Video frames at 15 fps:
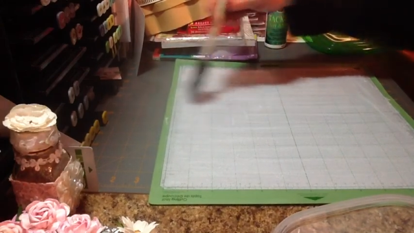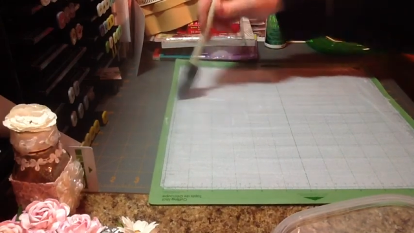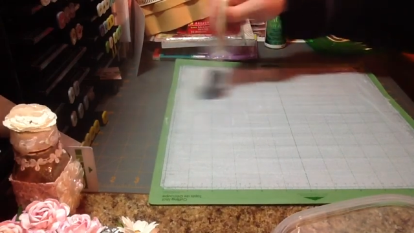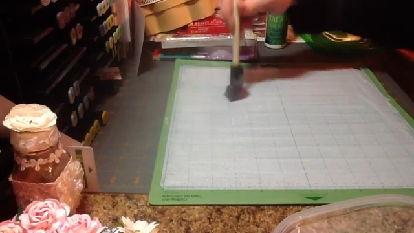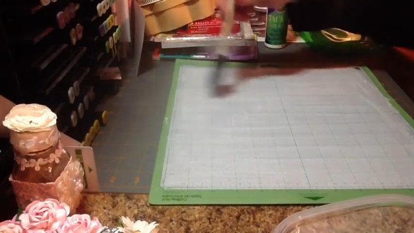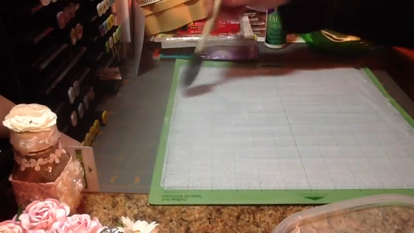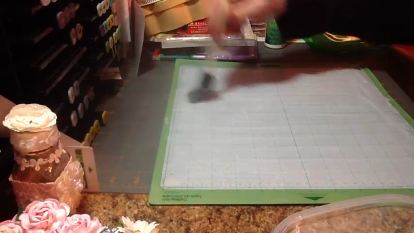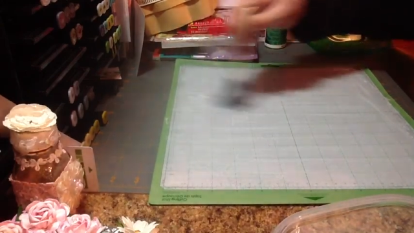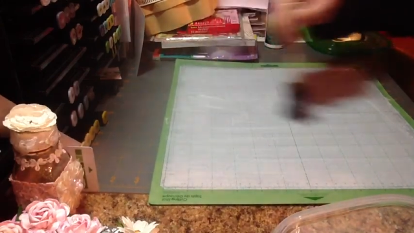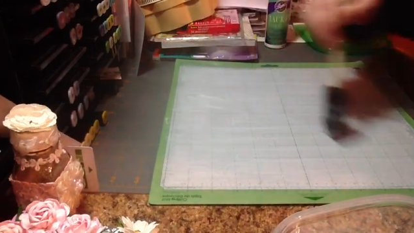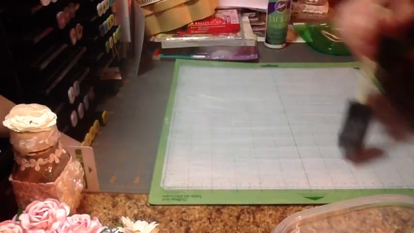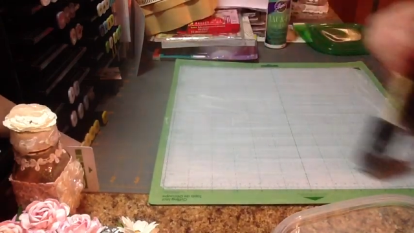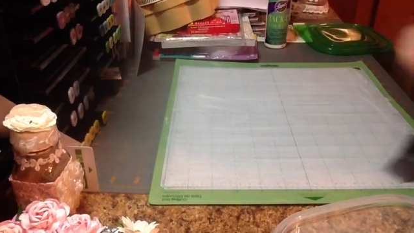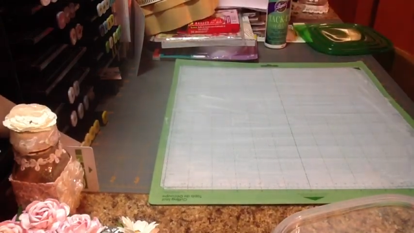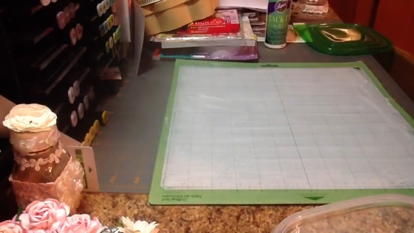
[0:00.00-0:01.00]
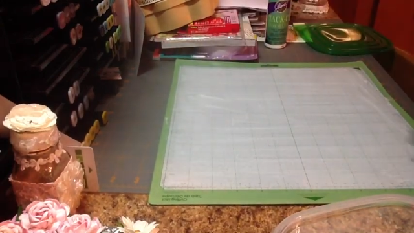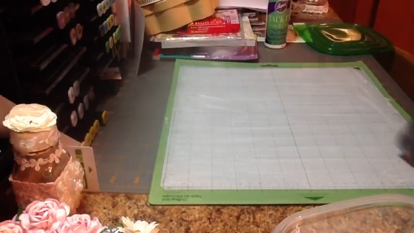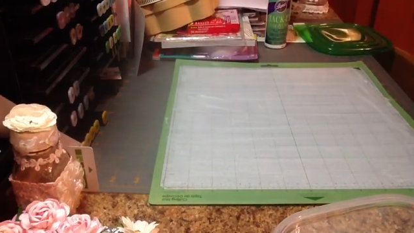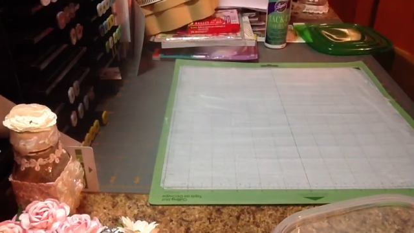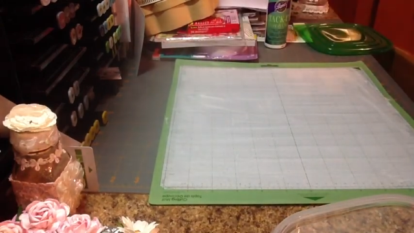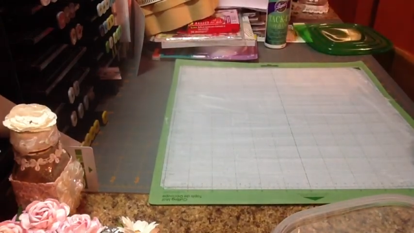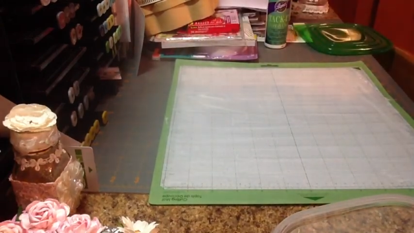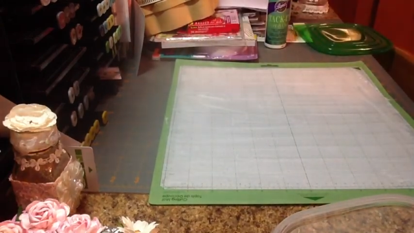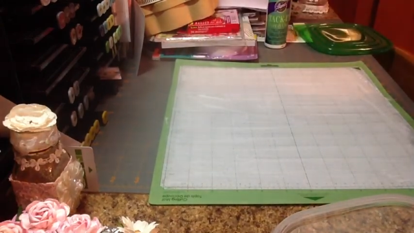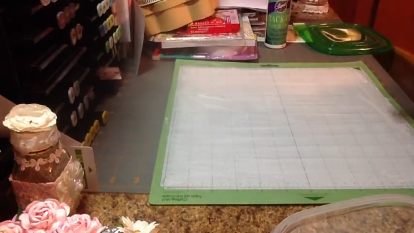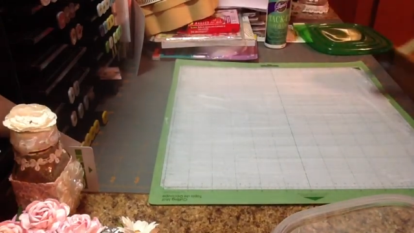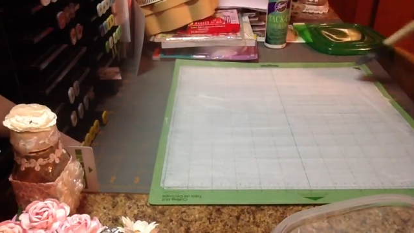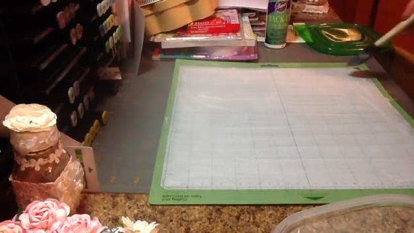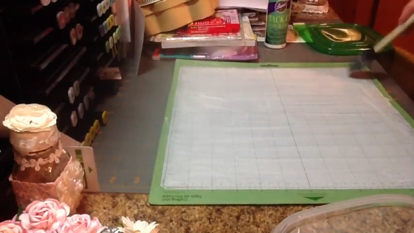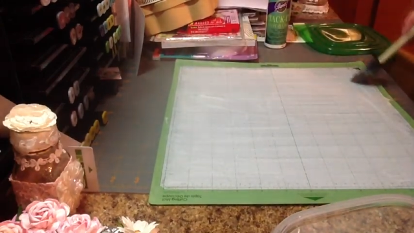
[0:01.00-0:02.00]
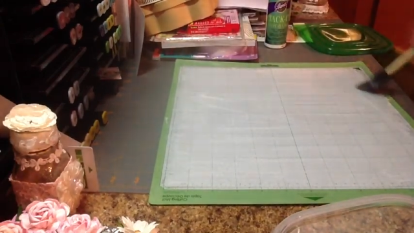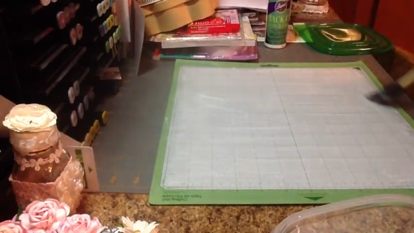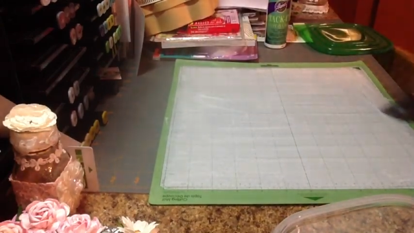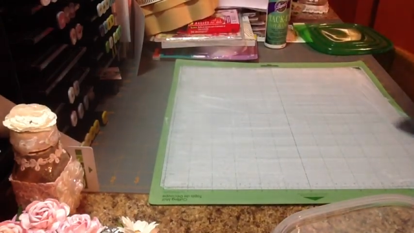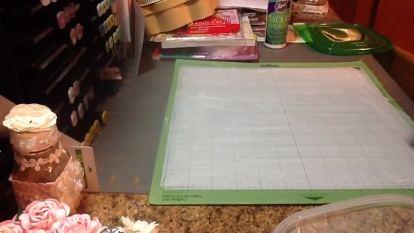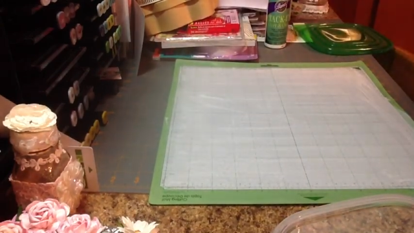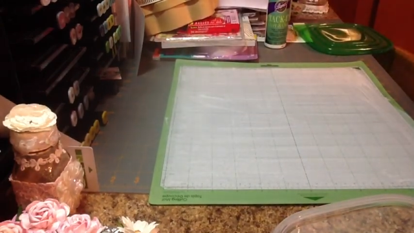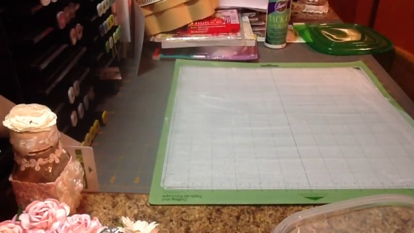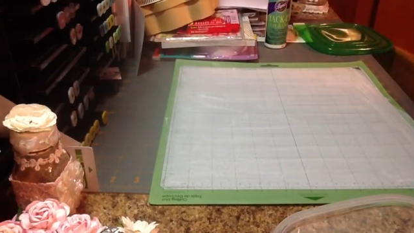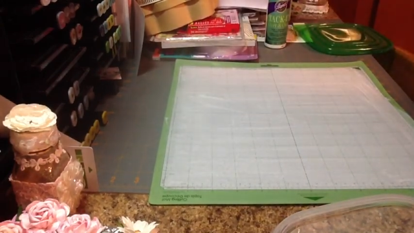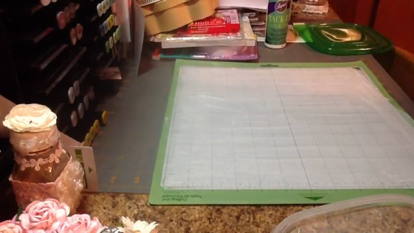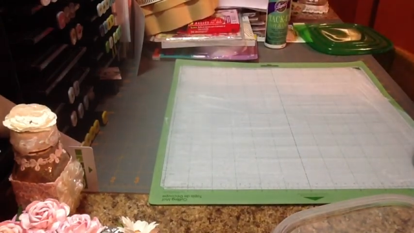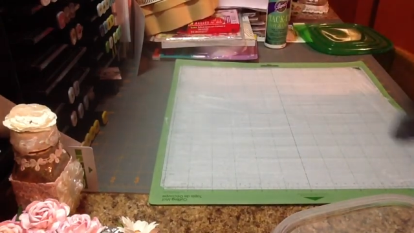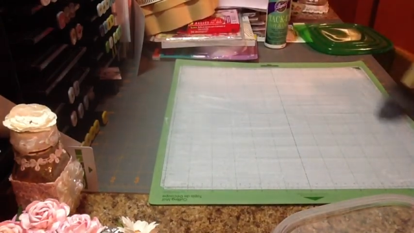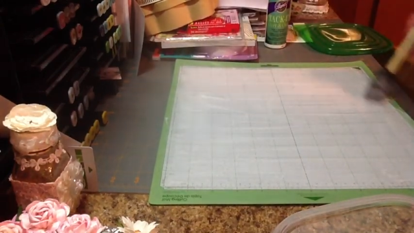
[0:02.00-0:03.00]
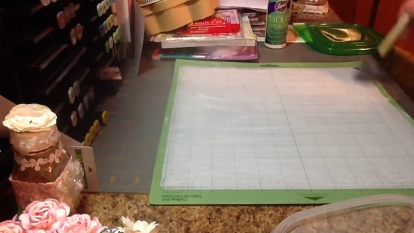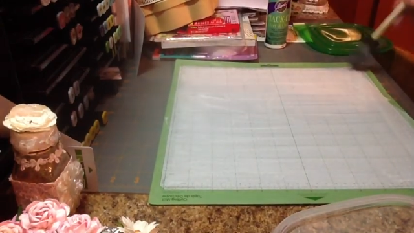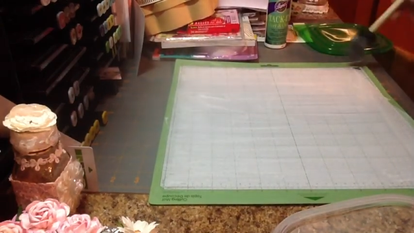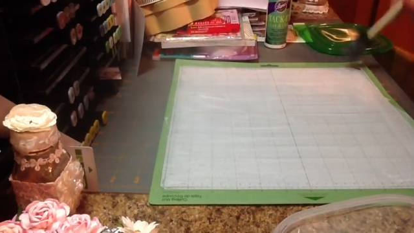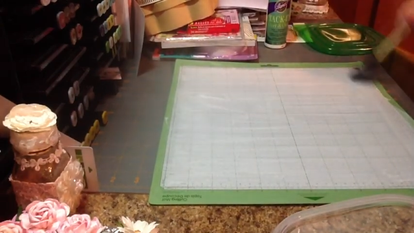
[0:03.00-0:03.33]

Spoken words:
[unreadable: no face in view]